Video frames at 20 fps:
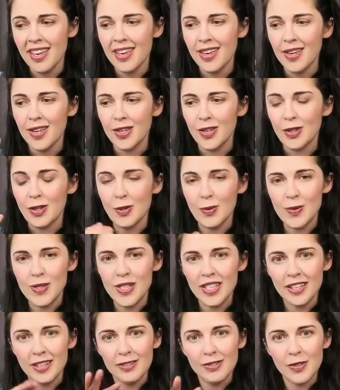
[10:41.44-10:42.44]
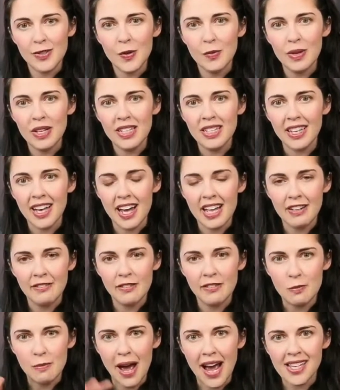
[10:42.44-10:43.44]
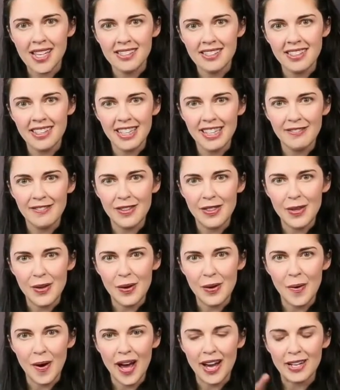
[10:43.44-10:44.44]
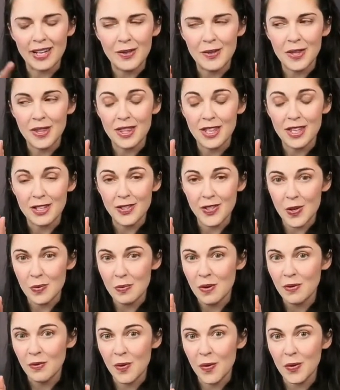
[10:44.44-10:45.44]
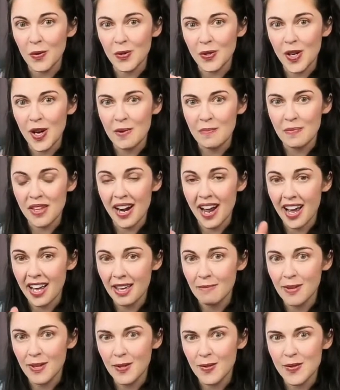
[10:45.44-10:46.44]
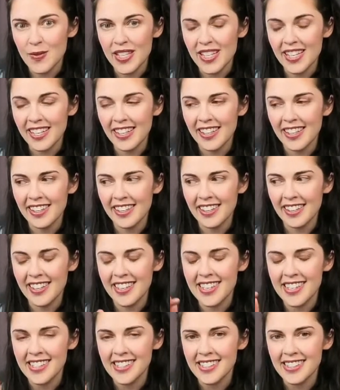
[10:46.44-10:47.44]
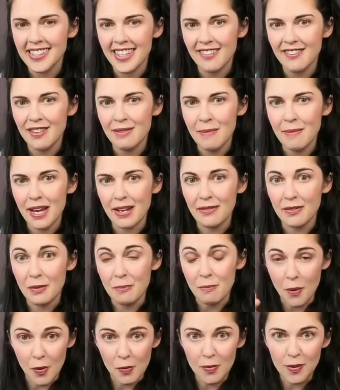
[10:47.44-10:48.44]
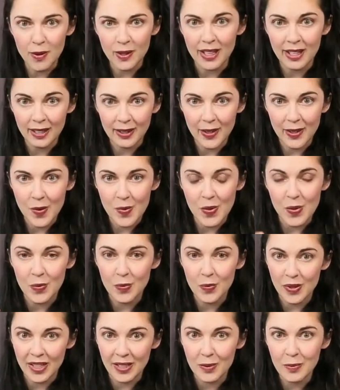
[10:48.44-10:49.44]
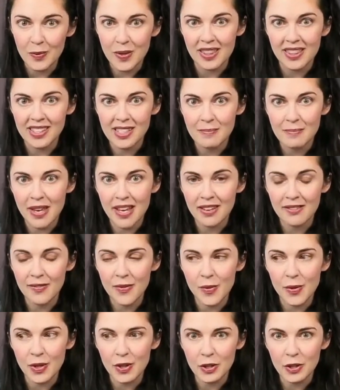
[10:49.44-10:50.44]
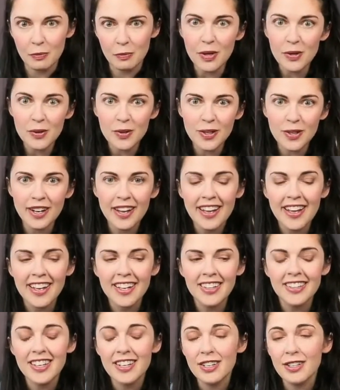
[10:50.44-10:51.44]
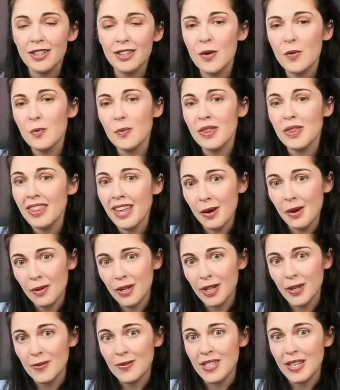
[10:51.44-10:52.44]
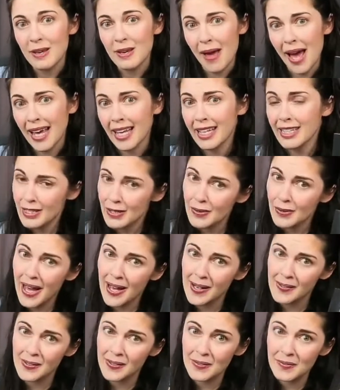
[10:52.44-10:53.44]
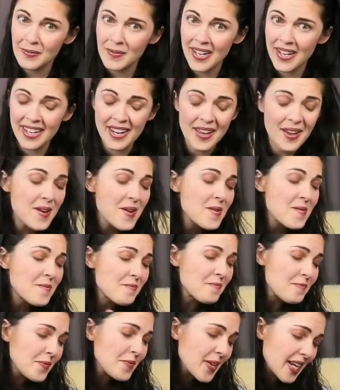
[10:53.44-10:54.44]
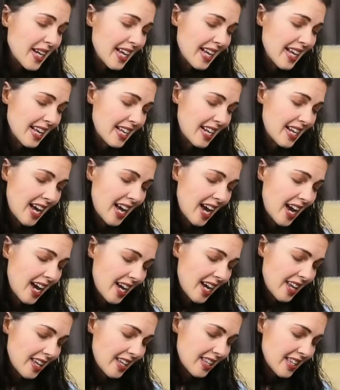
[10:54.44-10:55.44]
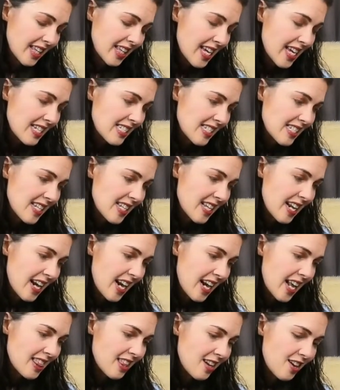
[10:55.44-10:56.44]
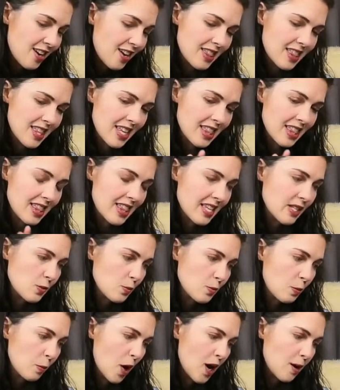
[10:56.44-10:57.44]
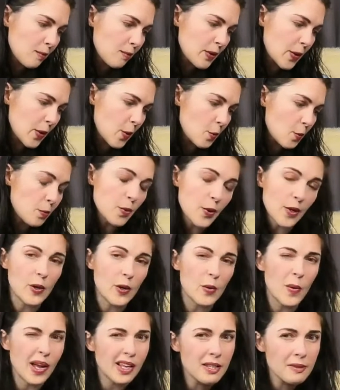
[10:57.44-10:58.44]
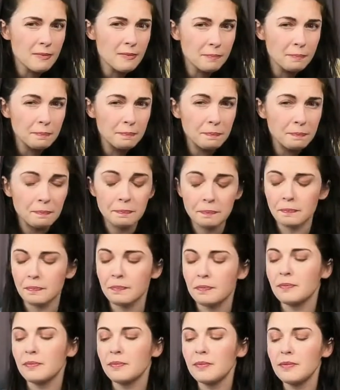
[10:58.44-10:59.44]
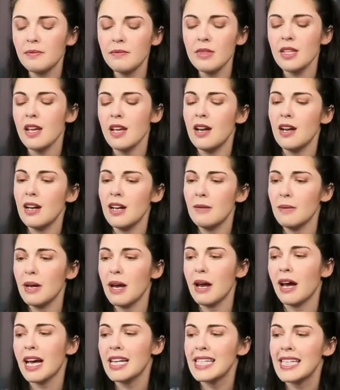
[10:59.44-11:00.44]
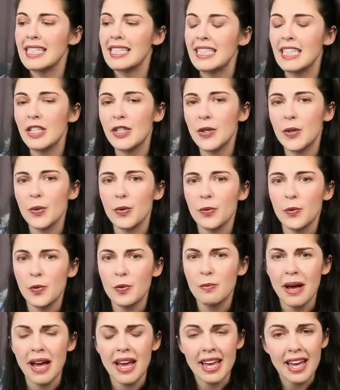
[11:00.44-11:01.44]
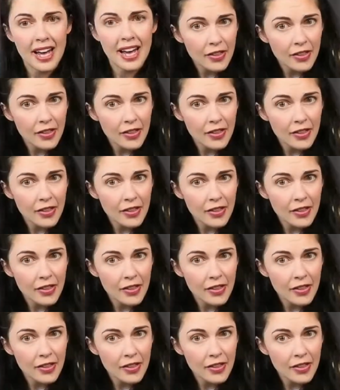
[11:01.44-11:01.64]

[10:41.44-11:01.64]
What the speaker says: using Adobe to kind of do masking, even though I know that the Adobe Photoshop that I'm using is even made for mobile, let alone the real one that's made for your computer, let alone what they were using back in 2001. But I liked it, and I thought that this would probably go pretty well. Because I did go through my other